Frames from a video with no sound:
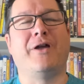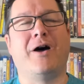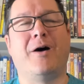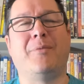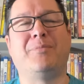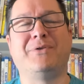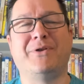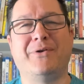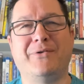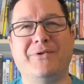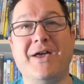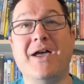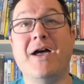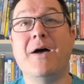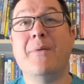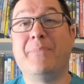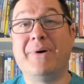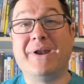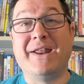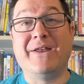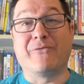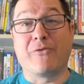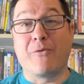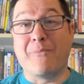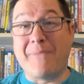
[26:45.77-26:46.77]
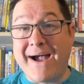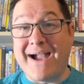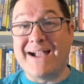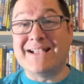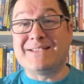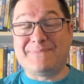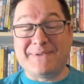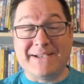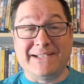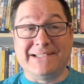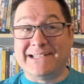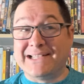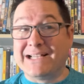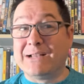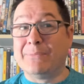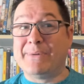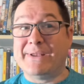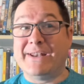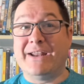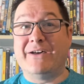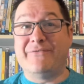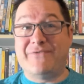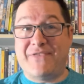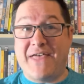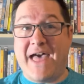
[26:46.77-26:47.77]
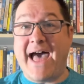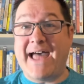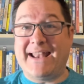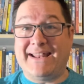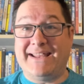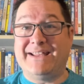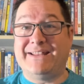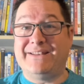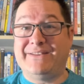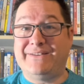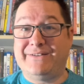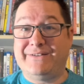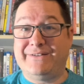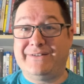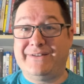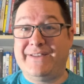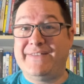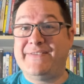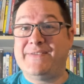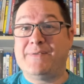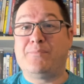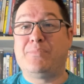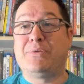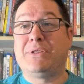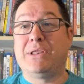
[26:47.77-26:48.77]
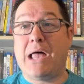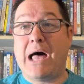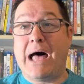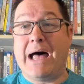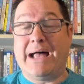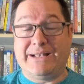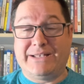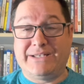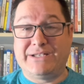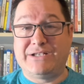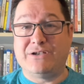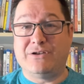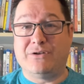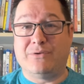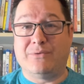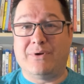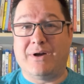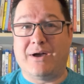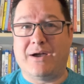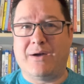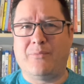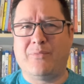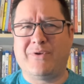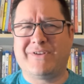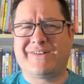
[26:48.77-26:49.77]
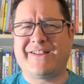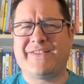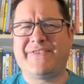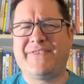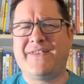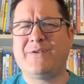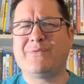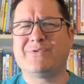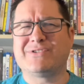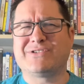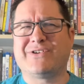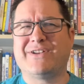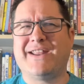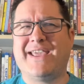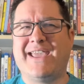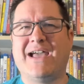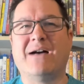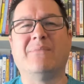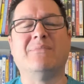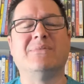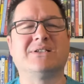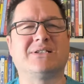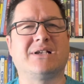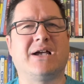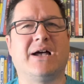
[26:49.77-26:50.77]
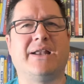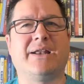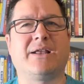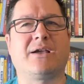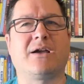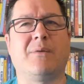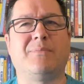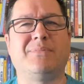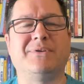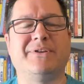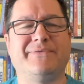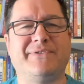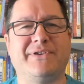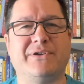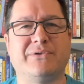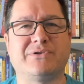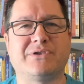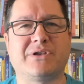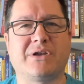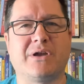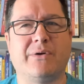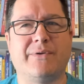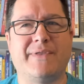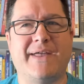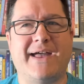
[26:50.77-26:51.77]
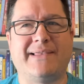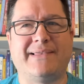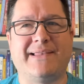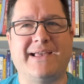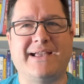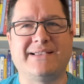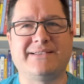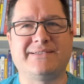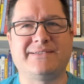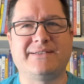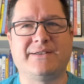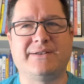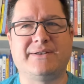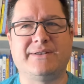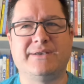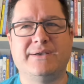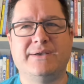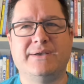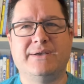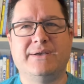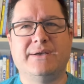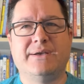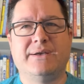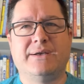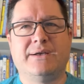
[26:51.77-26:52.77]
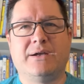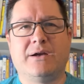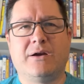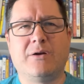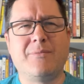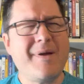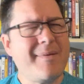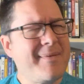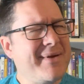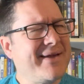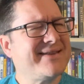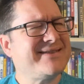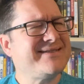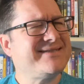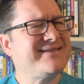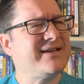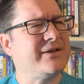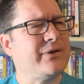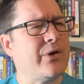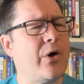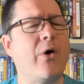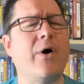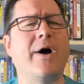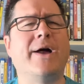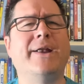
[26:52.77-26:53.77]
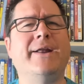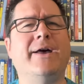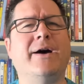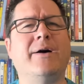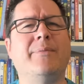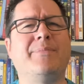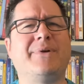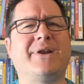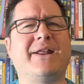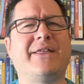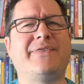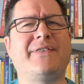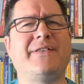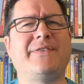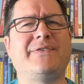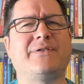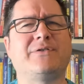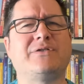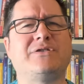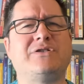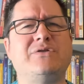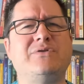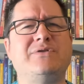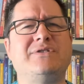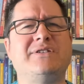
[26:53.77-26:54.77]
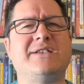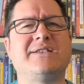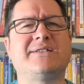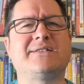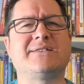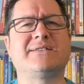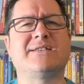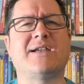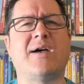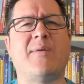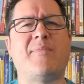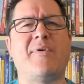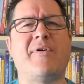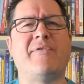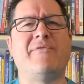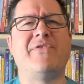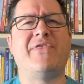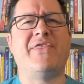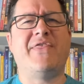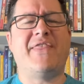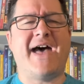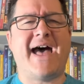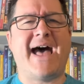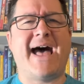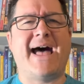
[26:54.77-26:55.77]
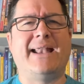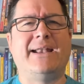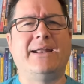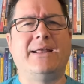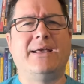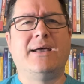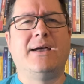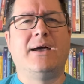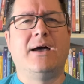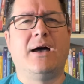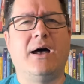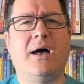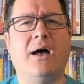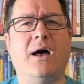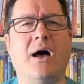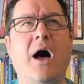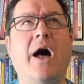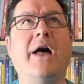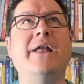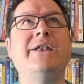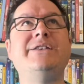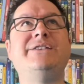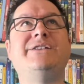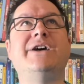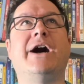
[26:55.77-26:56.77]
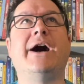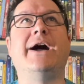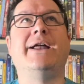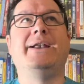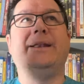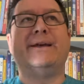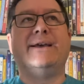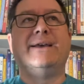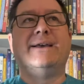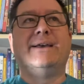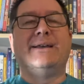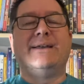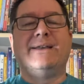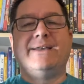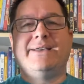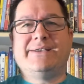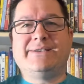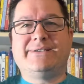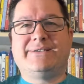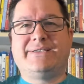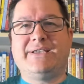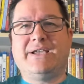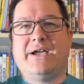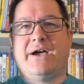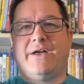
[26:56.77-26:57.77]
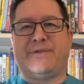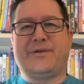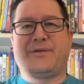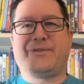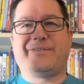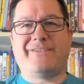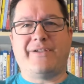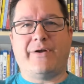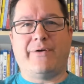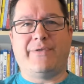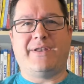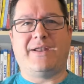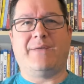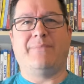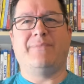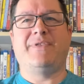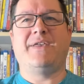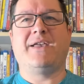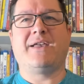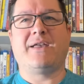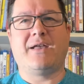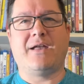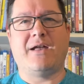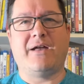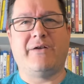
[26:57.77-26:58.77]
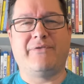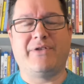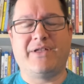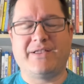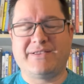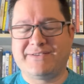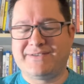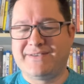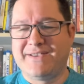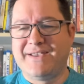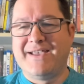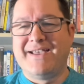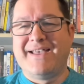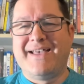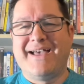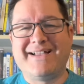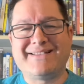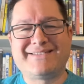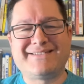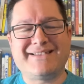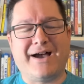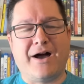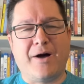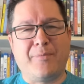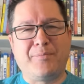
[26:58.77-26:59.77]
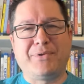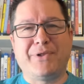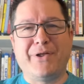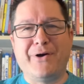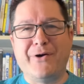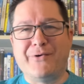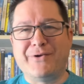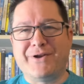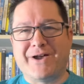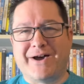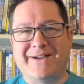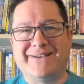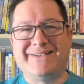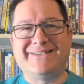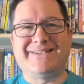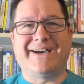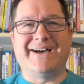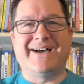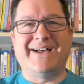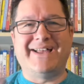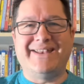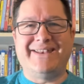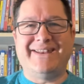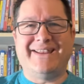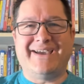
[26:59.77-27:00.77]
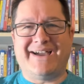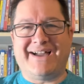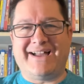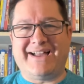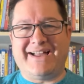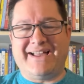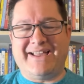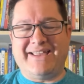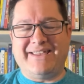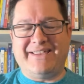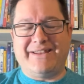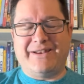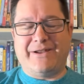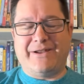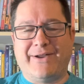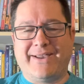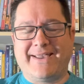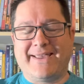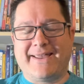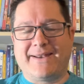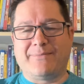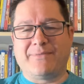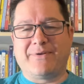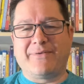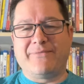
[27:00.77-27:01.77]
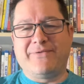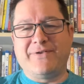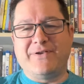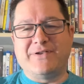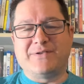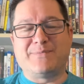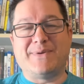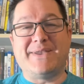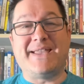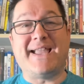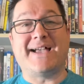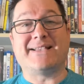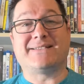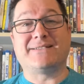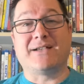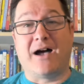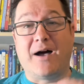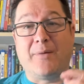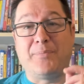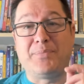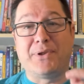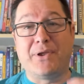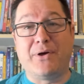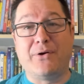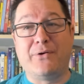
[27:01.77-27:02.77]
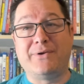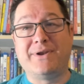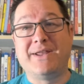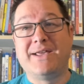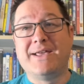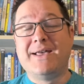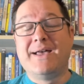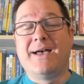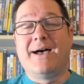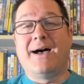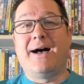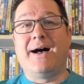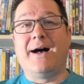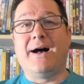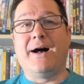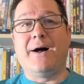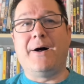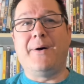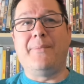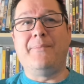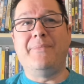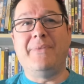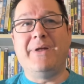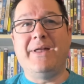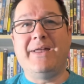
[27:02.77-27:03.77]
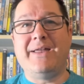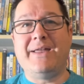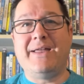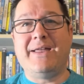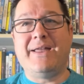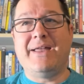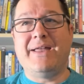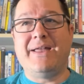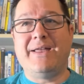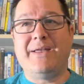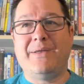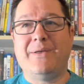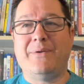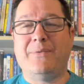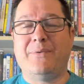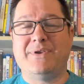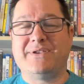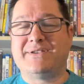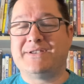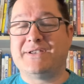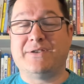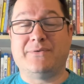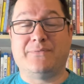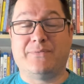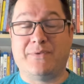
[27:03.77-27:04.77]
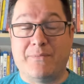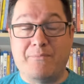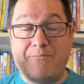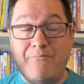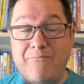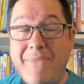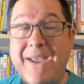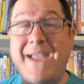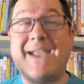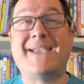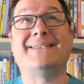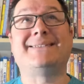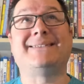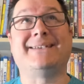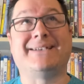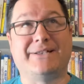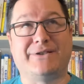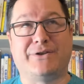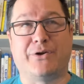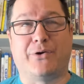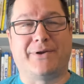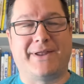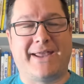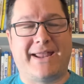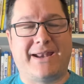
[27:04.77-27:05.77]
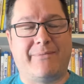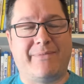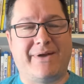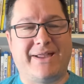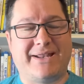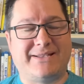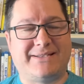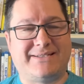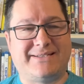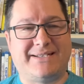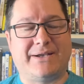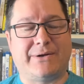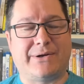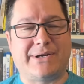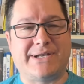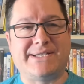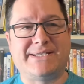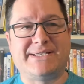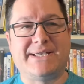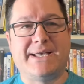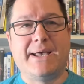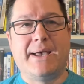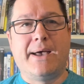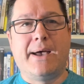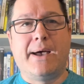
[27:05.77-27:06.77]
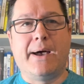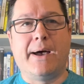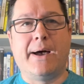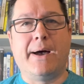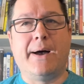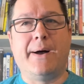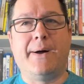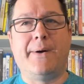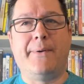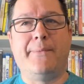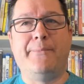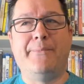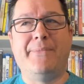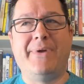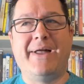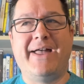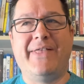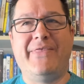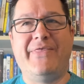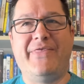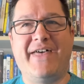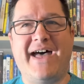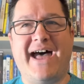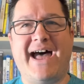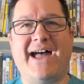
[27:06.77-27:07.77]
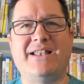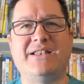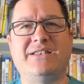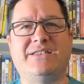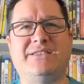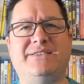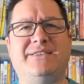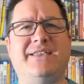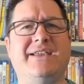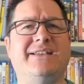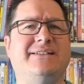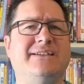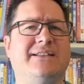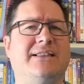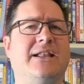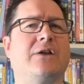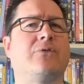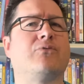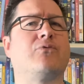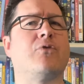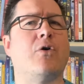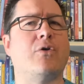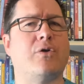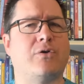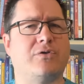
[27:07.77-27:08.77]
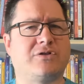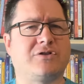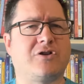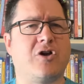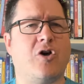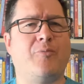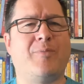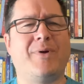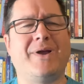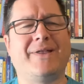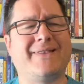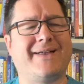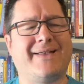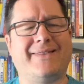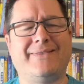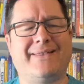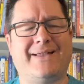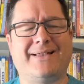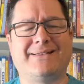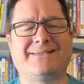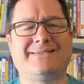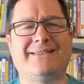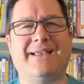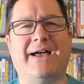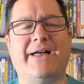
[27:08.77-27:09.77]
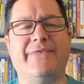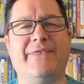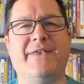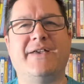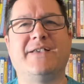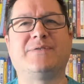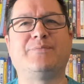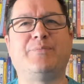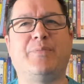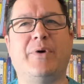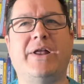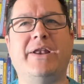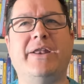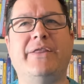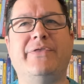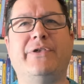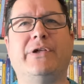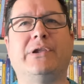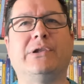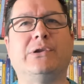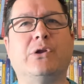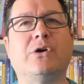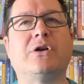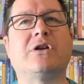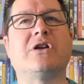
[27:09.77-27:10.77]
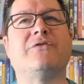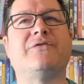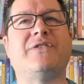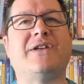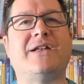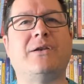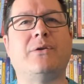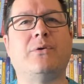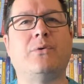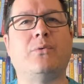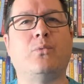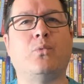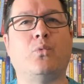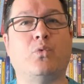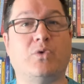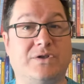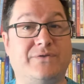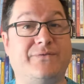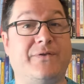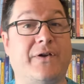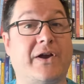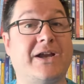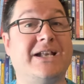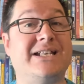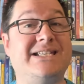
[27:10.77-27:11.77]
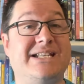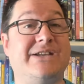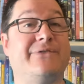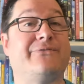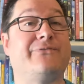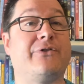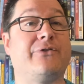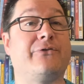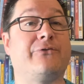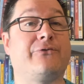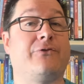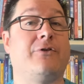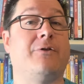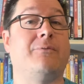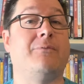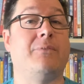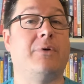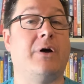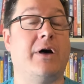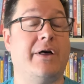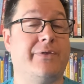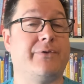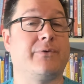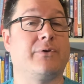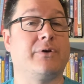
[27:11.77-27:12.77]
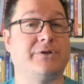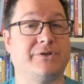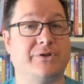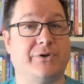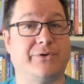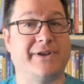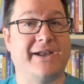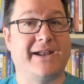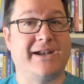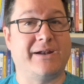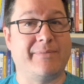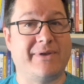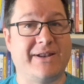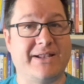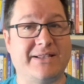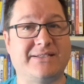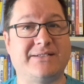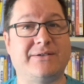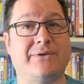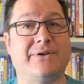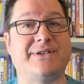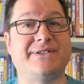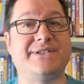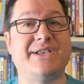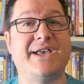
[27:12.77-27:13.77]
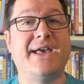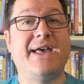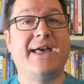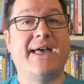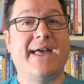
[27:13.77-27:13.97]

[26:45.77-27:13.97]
Upload. But it reminds me a little bit of that in the in the plot too, um, which I think was on Amazon a couple of years ago. That lasted, or maybe it's still on. Um, but I think there's two seasons up of that. Uh, Undone is the other show that I'm thinking of. That's that's Upload Undone. I you get them confused. But yes, Upload um, it was an amazing adult animated series. Um, and that they did like rotoscoping. That that's not this, but the look of it was very different from other adult animated series.